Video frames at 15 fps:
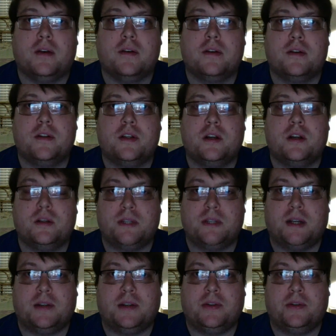or the Dharma
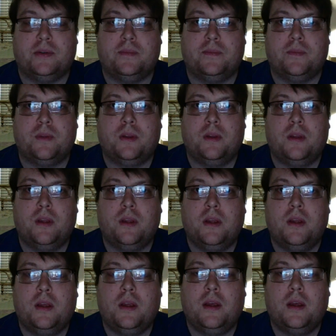Dhatu.
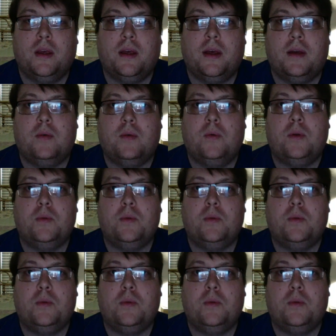When